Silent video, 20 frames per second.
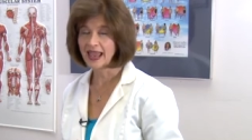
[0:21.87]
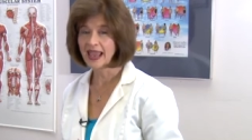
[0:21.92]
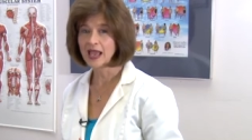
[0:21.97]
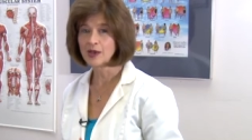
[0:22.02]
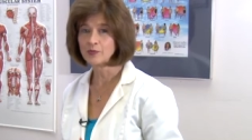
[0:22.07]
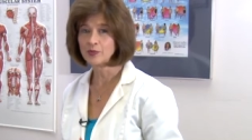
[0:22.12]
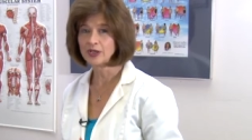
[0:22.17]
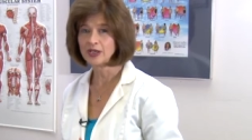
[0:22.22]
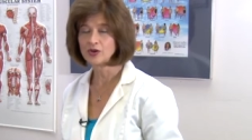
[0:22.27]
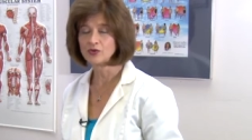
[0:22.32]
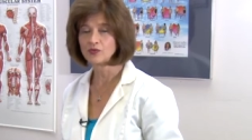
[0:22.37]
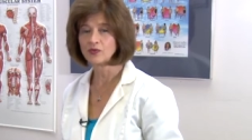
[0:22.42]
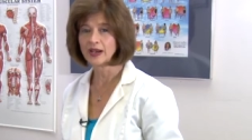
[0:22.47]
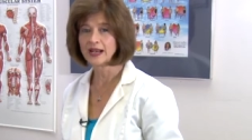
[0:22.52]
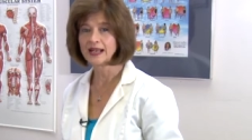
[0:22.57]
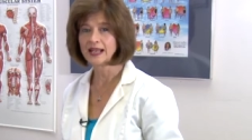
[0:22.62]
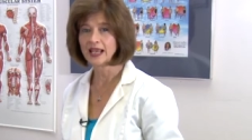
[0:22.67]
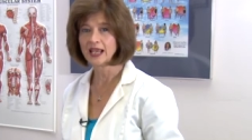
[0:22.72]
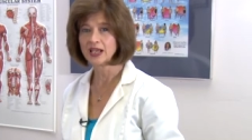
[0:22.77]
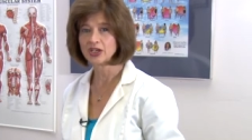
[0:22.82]
ambient
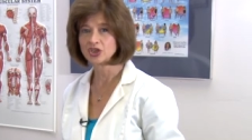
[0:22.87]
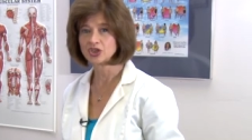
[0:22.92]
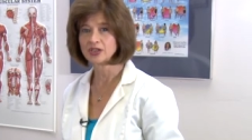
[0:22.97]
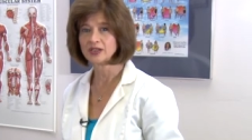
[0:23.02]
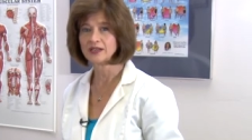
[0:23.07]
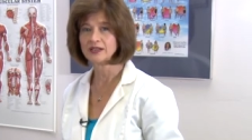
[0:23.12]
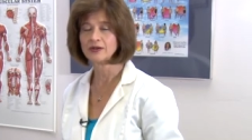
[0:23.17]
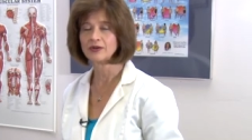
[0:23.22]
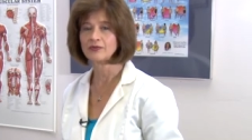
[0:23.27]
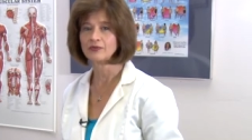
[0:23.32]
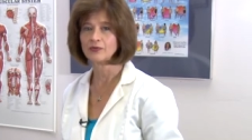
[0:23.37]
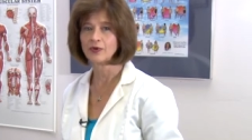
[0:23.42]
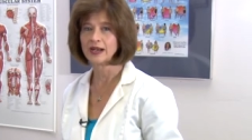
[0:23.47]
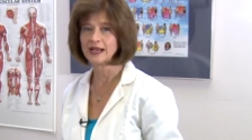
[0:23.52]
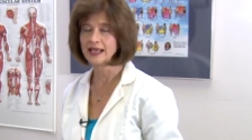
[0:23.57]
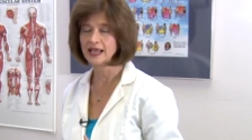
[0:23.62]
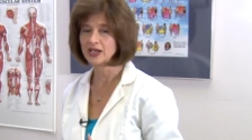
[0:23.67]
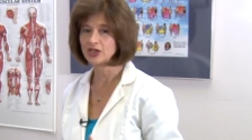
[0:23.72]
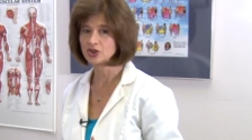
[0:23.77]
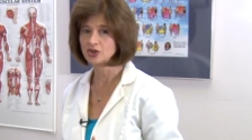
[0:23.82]
radiation,
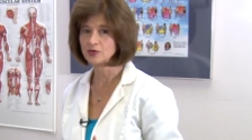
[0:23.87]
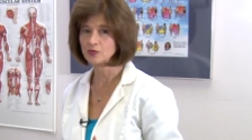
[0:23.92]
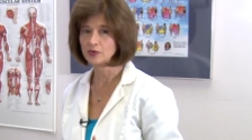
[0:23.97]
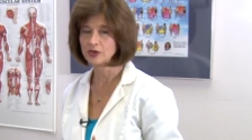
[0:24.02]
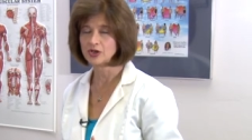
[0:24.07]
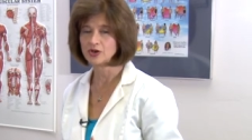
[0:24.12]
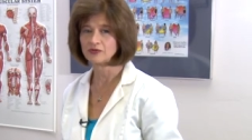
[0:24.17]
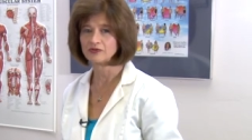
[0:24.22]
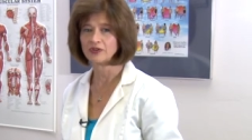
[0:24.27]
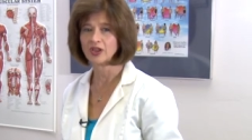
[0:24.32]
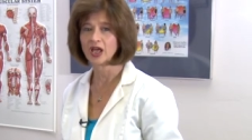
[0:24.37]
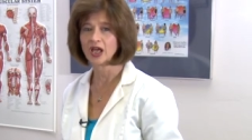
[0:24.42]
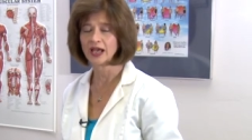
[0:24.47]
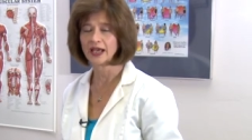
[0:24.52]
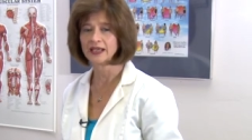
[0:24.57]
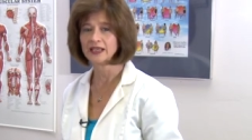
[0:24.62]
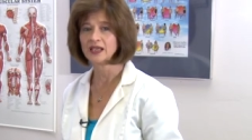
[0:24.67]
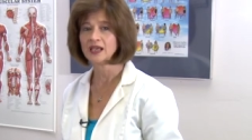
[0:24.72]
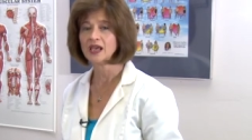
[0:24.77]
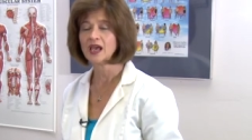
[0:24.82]
radiation when you're
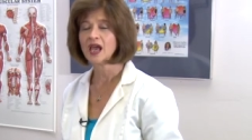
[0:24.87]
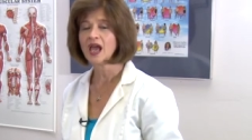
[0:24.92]
flying.